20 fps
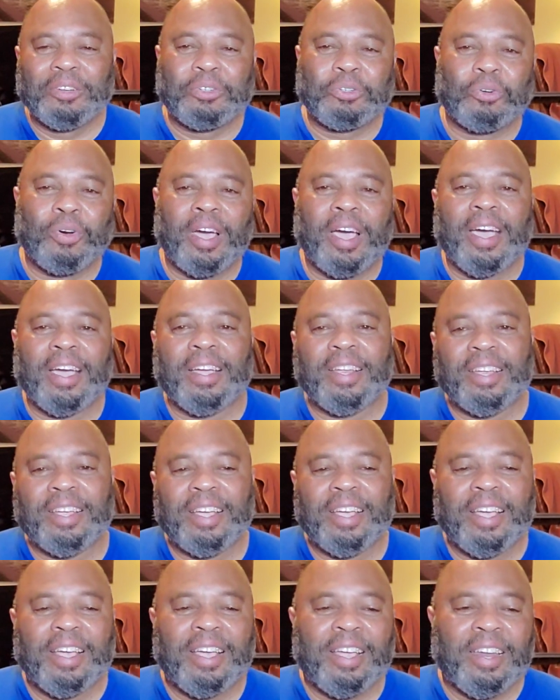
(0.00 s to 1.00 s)
trying
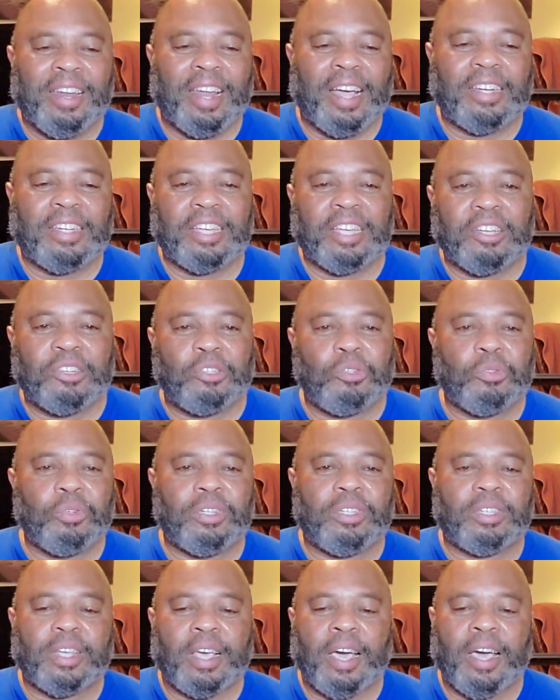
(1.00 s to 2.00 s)
not to get too
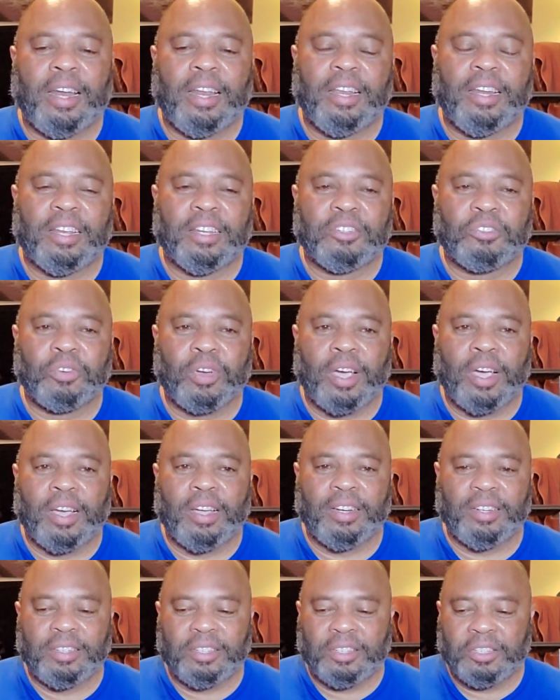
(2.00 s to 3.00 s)
excited and
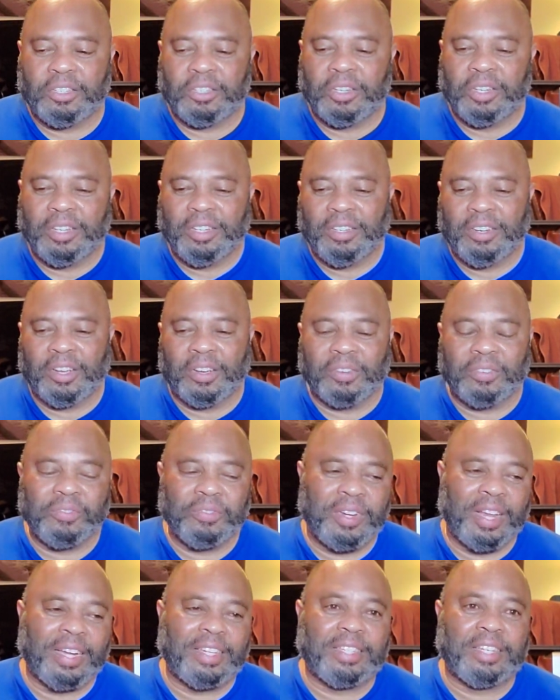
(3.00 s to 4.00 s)
trying,
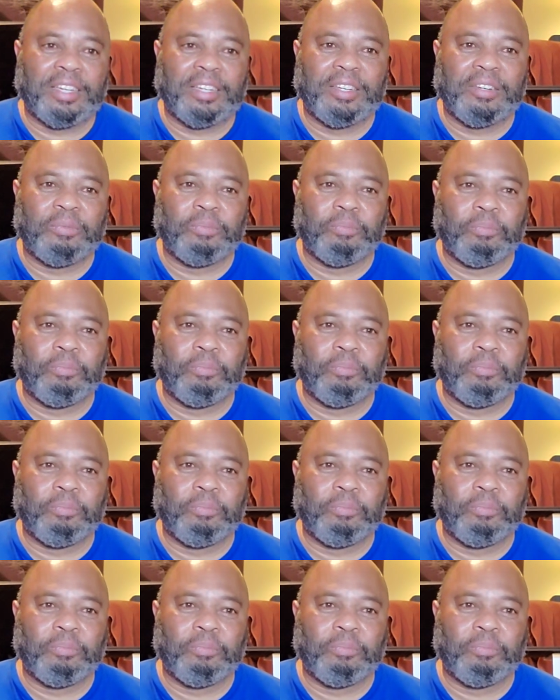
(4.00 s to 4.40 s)
not to